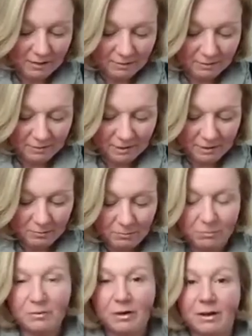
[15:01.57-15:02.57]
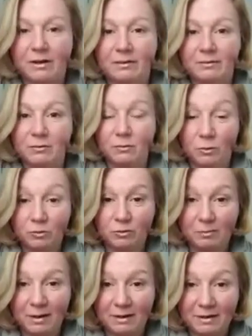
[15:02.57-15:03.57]
I think we've kind of talked
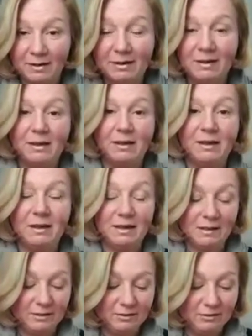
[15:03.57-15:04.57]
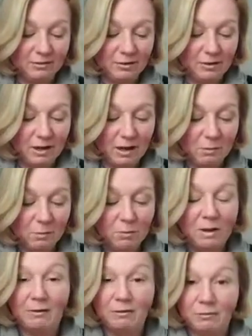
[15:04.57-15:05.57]
about it, and I will
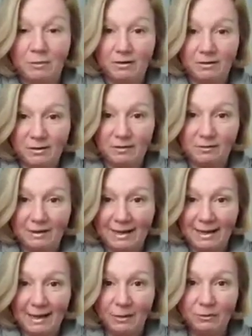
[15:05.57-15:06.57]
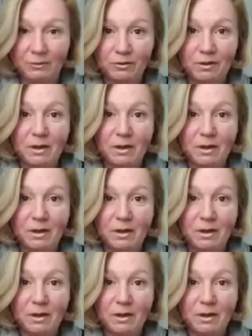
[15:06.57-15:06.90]
have some ideas for layout.